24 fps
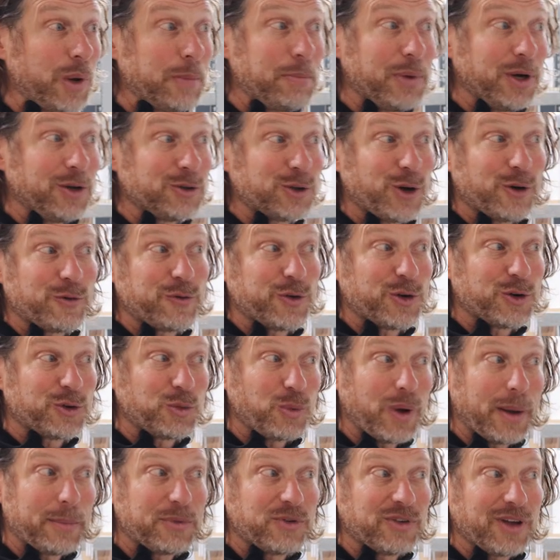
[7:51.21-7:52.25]
We built our
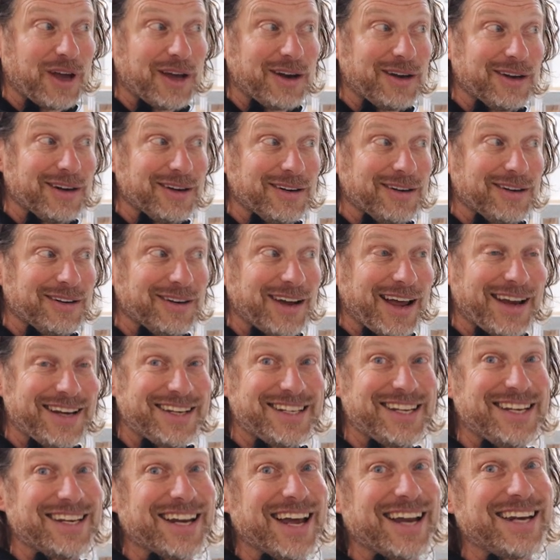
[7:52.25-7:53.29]
first website in
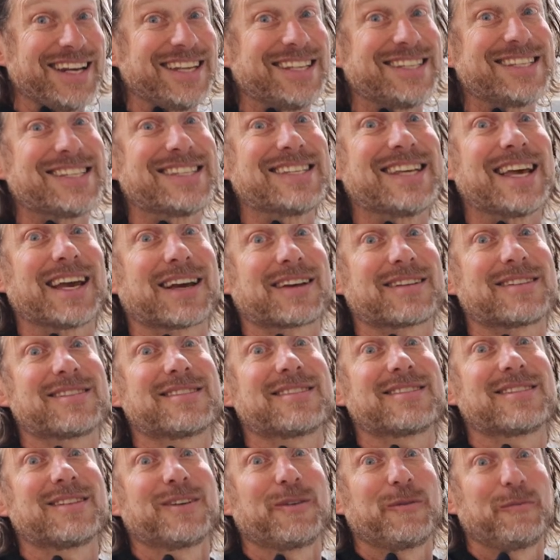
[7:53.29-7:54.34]

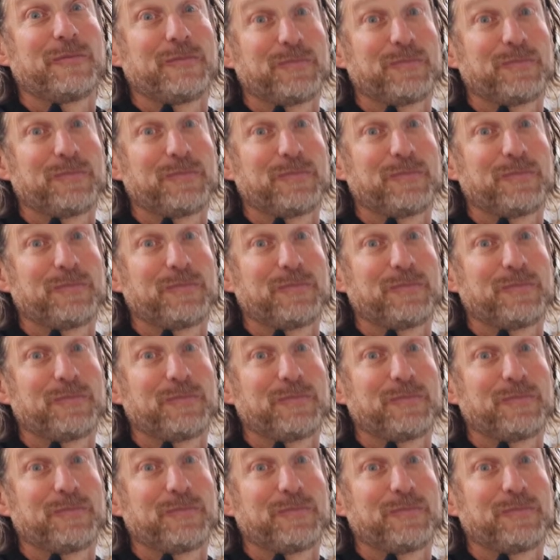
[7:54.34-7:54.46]
1996.